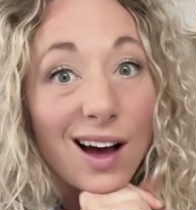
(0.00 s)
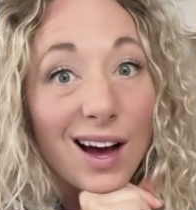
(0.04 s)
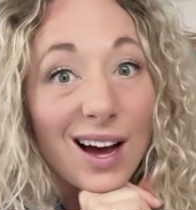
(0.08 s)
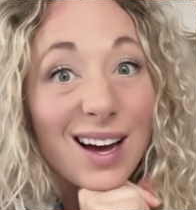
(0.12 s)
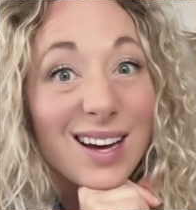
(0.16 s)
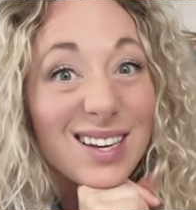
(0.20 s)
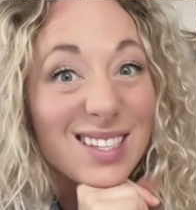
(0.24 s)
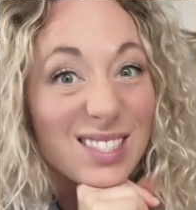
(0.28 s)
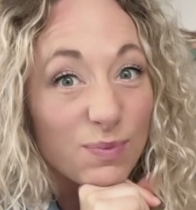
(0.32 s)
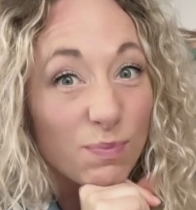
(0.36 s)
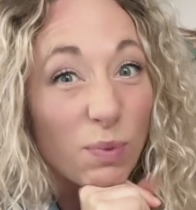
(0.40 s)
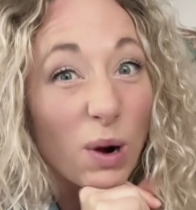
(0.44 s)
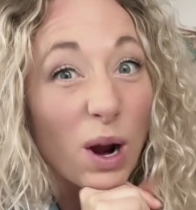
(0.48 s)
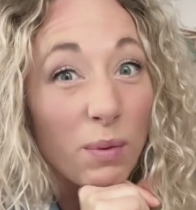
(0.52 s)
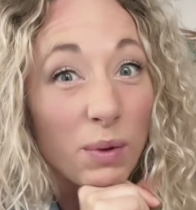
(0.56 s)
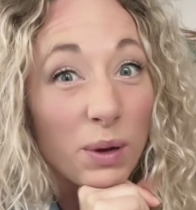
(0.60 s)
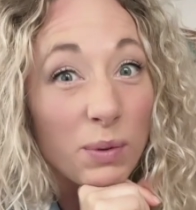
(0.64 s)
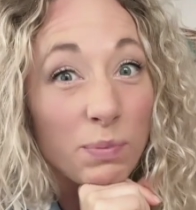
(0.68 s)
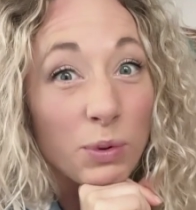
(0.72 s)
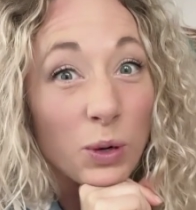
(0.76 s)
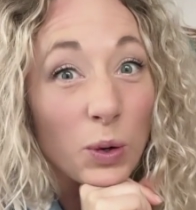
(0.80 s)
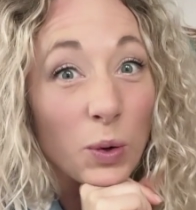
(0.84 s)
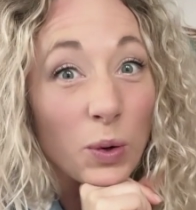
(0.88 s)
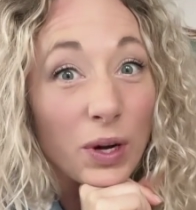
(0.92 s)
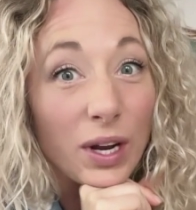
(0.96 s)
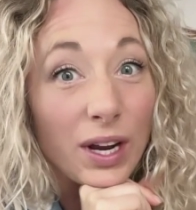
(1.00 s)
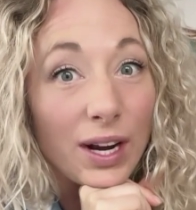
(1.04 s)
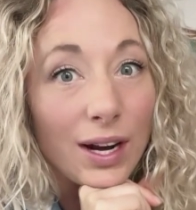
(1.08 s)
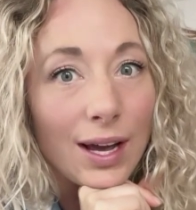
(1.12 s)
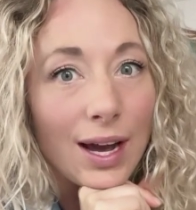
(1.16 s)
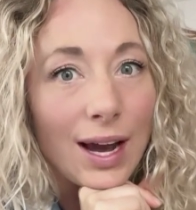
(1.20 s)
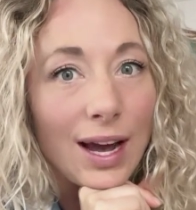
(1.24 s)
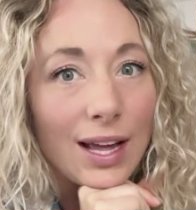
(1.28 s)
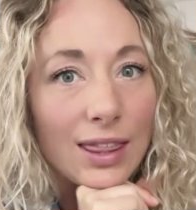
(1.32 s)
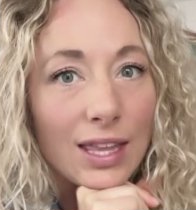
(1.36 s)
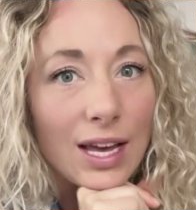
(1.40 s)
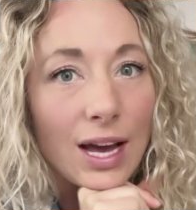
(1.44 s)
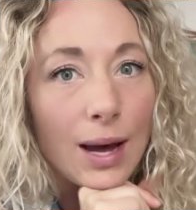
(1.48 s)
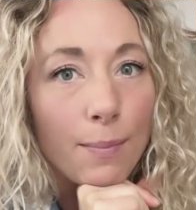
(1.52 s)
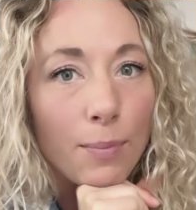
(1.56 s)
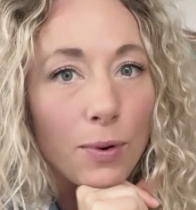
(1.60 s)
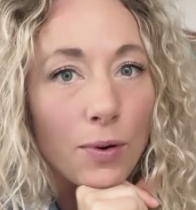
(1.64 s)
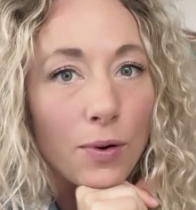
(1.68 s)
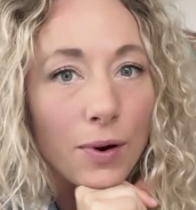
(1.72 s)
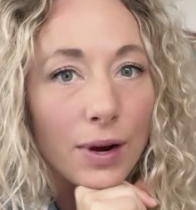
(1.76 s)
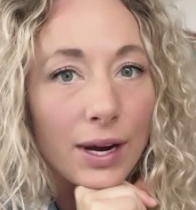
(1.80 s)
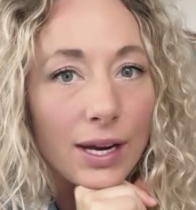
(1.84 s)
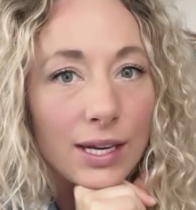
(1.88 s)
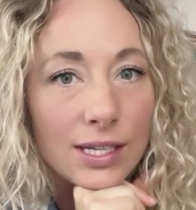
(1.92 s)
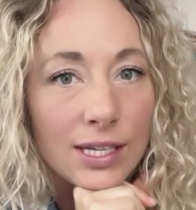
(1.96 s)
it's probably broken at that
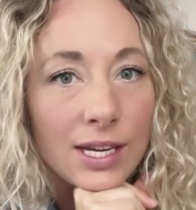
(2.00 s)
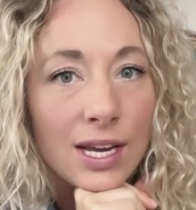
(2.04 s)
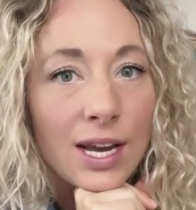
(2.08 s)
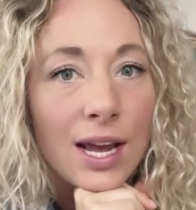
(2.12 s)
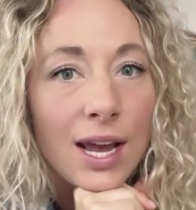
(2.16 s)
point.